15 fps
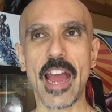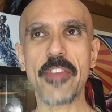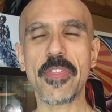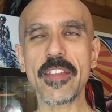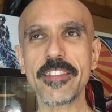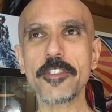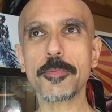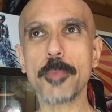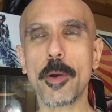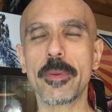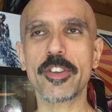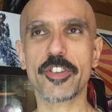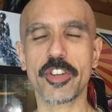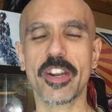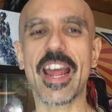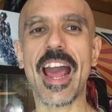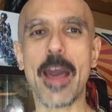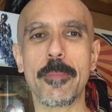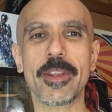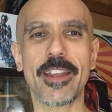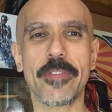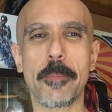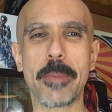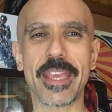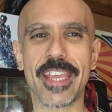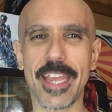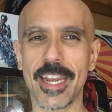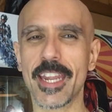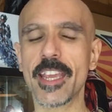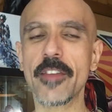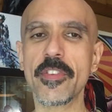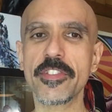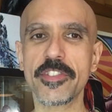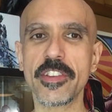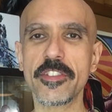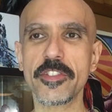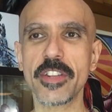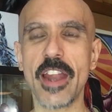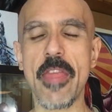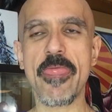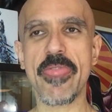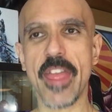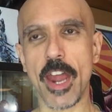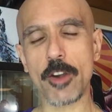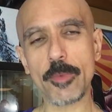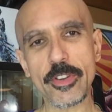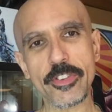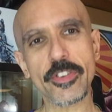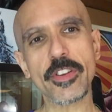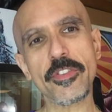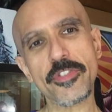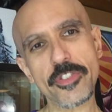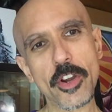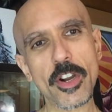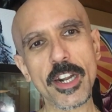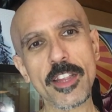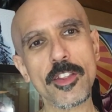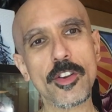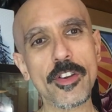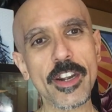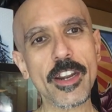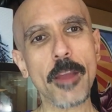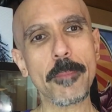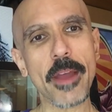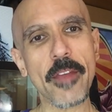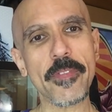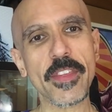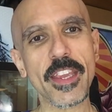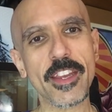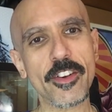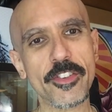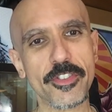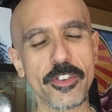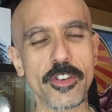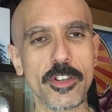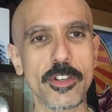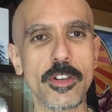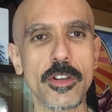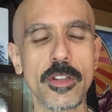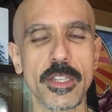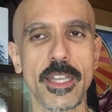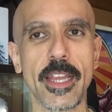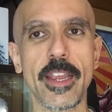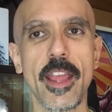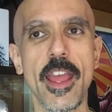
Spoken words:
I think this moment should have happened at the beginning of the season, and then we should have started learning about the inner circle and